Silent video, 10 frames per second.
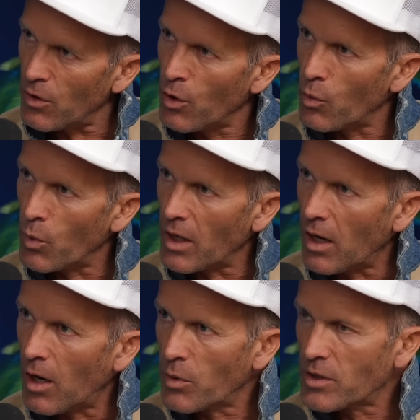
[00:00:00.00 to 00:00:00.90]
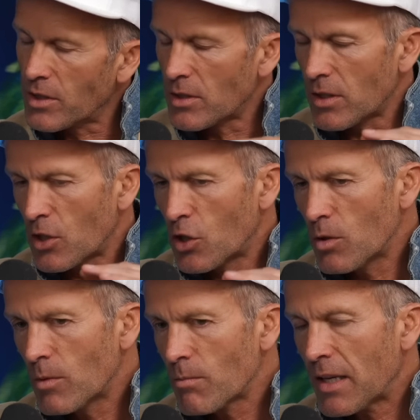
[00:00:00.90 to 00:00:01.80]
who we are, which is a
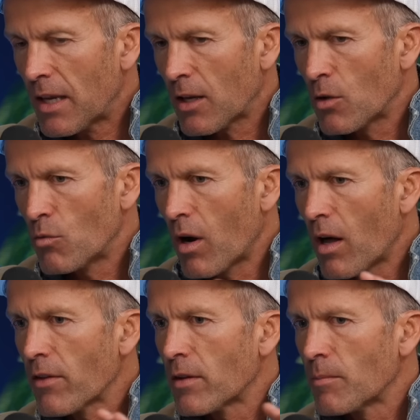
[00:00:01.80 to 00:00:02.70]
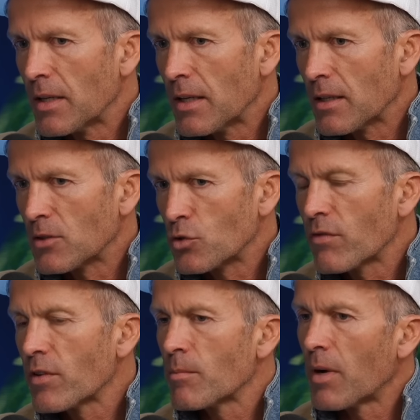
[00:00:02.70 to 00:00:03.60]
human being who, rather than being
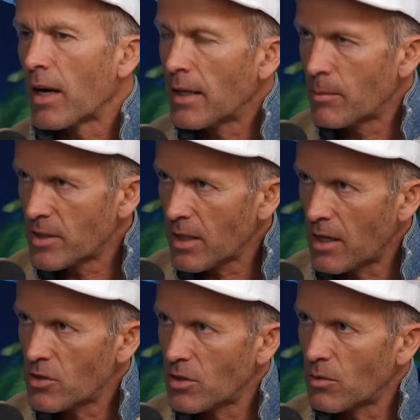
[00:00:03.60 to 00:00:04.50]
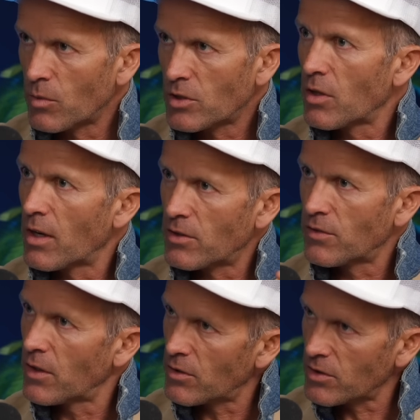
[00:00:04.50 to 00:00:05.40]
driven by limitation, which creates
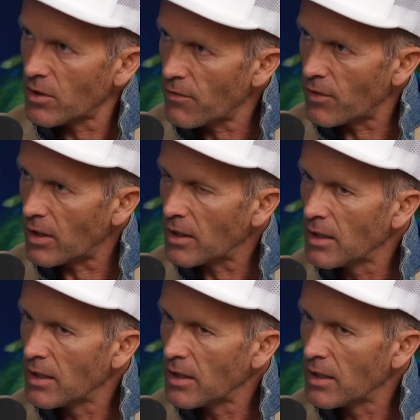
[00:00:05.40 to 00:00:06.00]
fear and suffering.